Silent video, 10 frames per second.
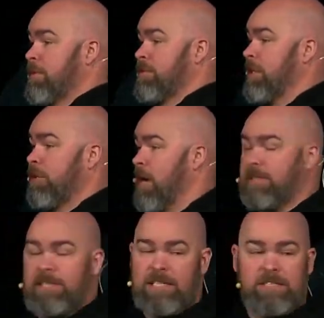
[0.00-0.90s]

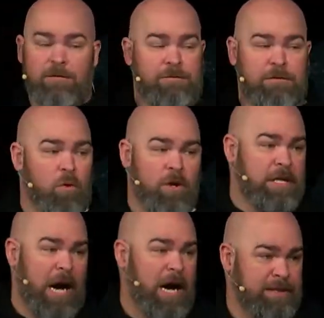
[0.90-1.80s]
Generosity is a foreign
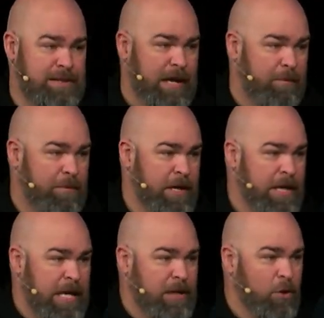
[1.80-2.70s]
concept
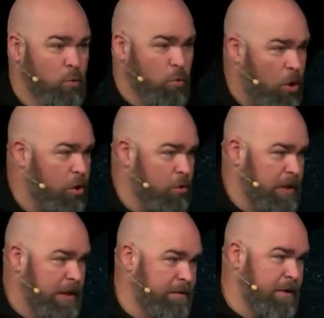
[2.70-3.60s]
in the world
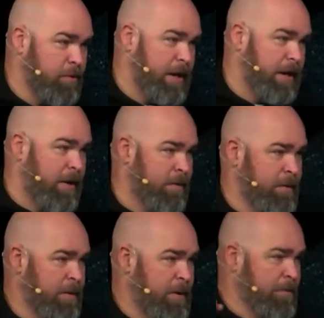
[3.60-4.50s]
we live in right now.
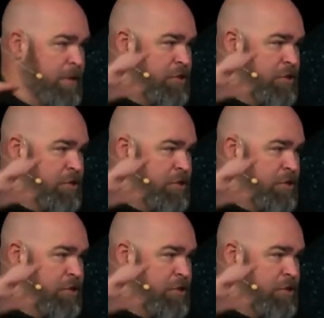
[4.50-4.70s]
The